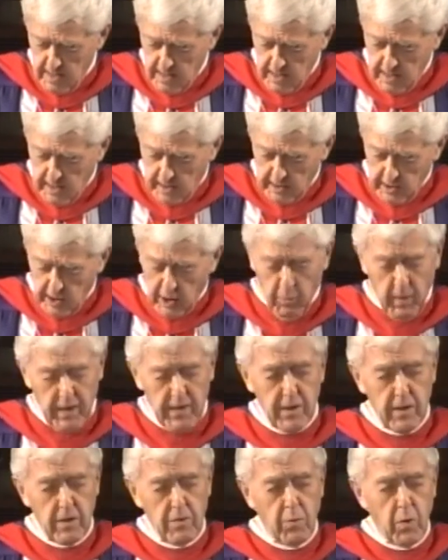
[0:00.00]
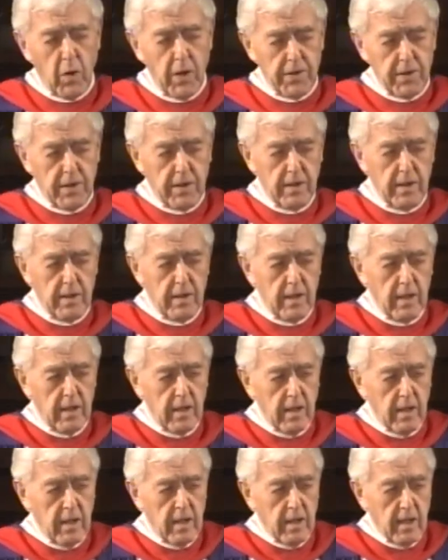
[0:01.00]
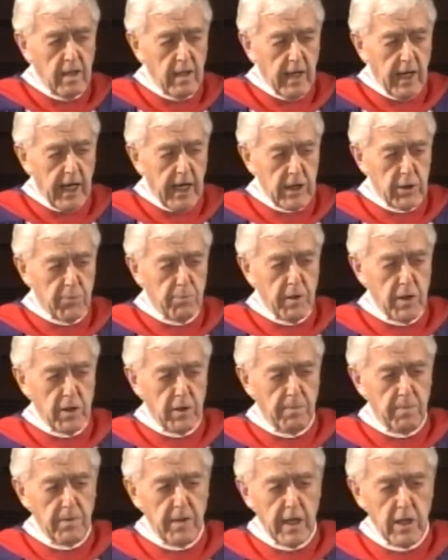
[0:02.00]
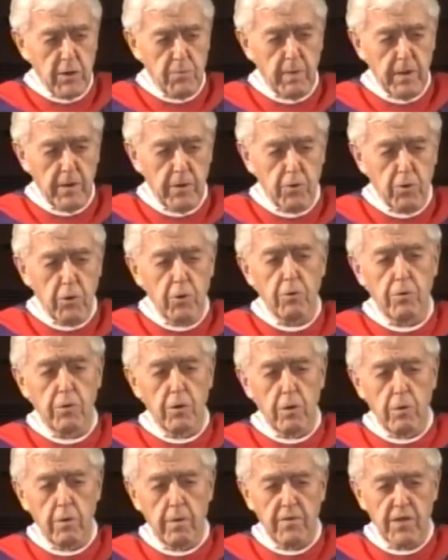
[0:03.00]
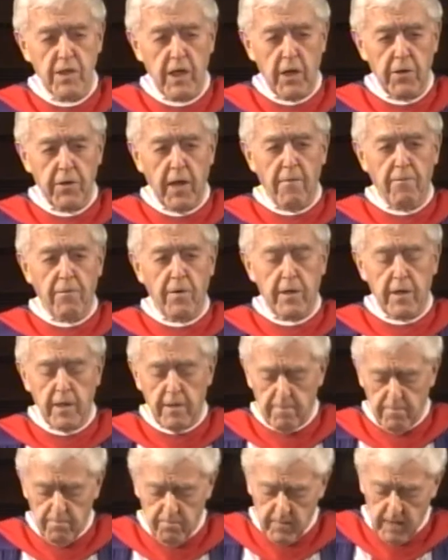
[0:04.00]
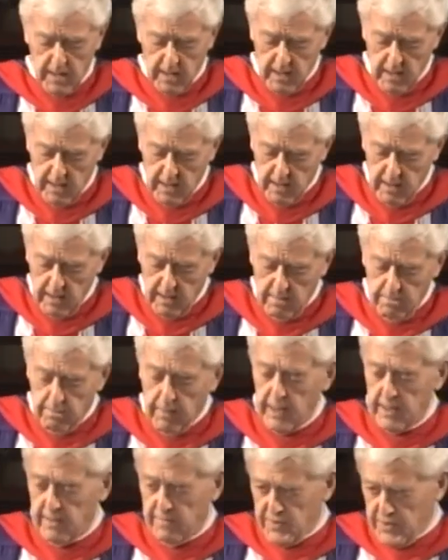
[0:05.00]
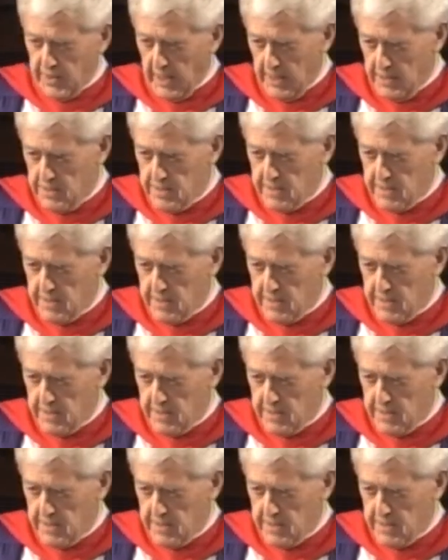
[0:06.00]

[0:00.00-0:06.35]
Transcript: And I wondered what Archbishop Desmond Tutu of South Africa might have said.